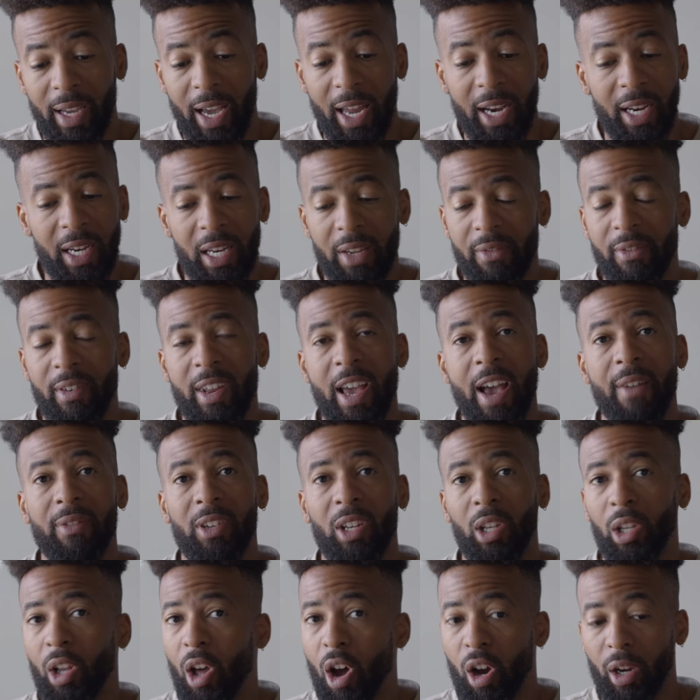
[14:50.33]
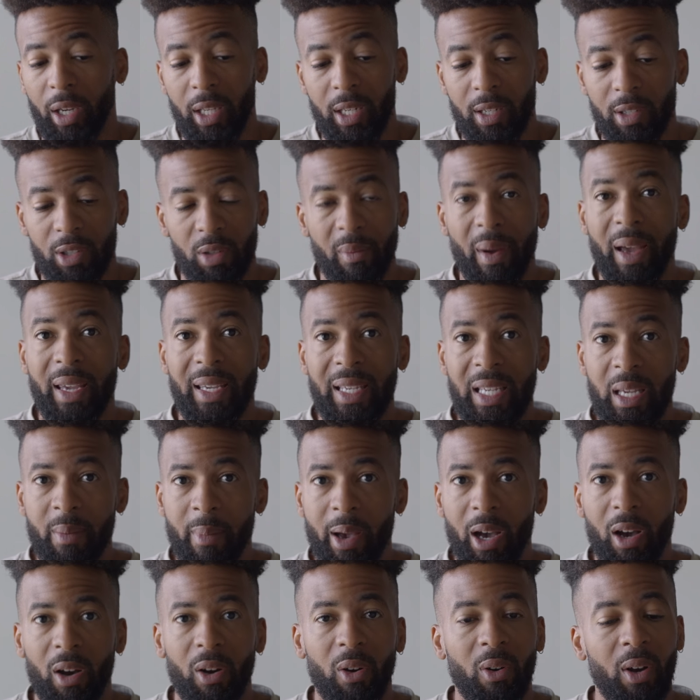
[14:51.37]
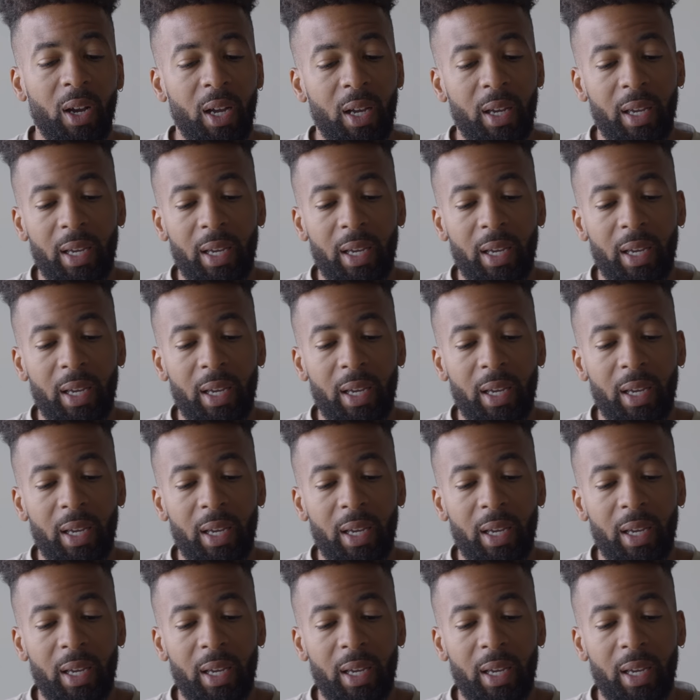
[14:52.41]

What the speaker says: I didn't even have to log into my email.